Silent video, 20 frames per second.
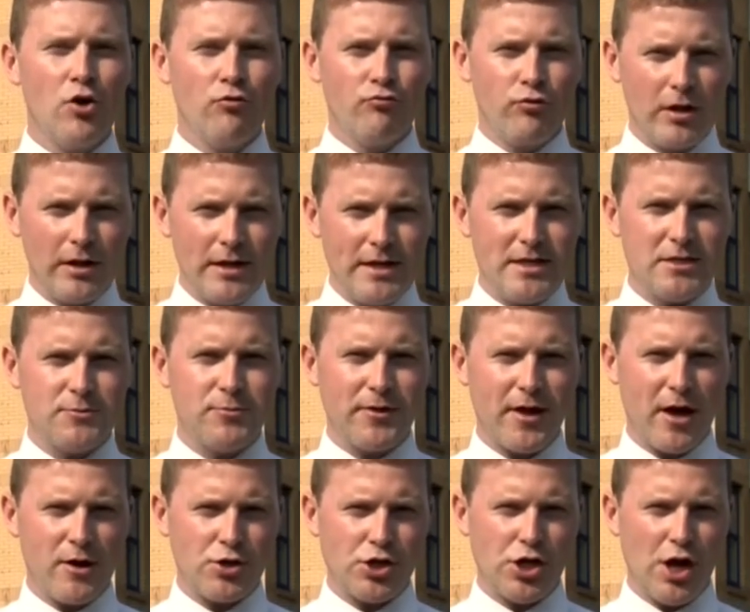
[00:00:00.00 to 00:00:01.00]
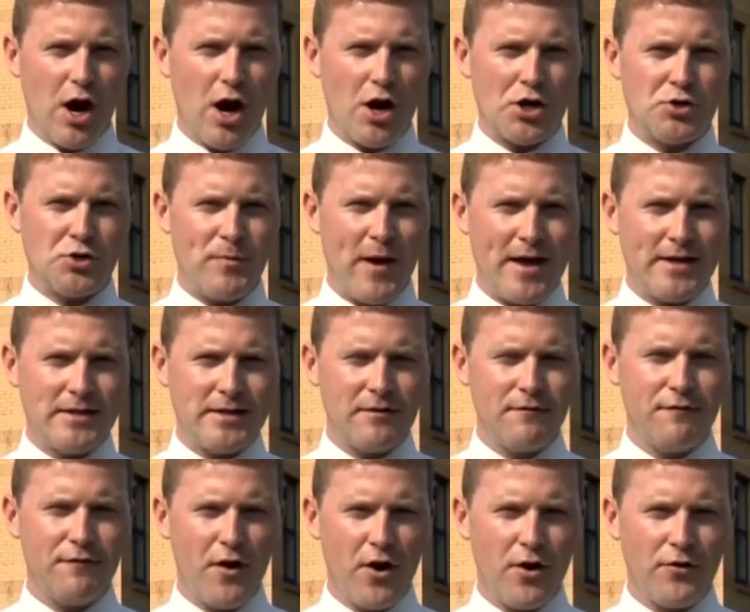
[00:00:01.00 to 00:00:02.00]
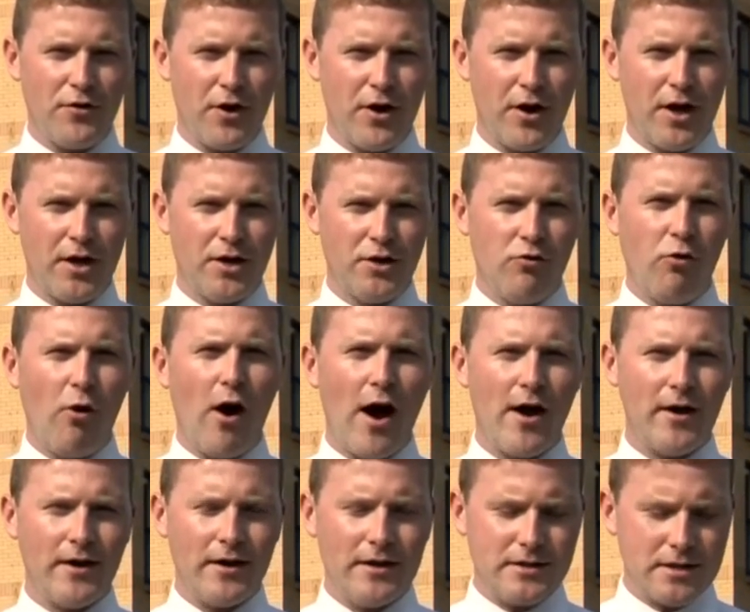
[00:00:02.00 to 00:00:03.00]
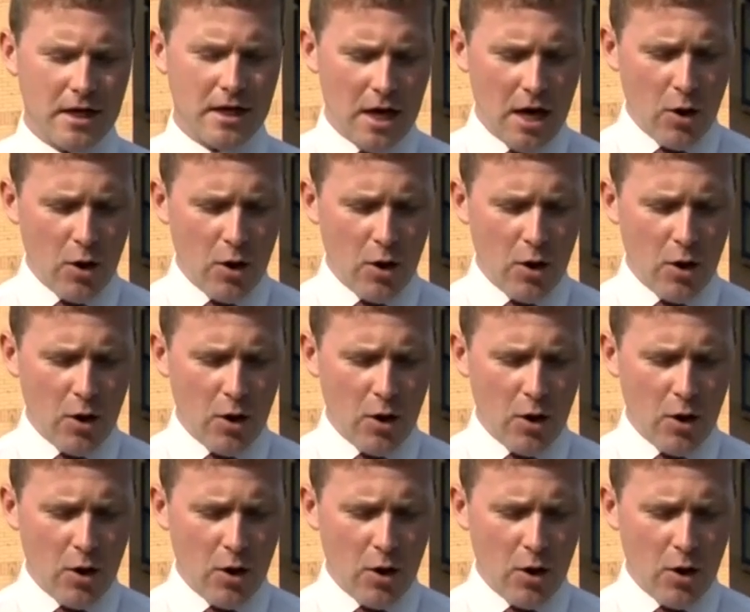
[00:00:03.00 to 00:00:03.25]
released without charge, pending further inquiries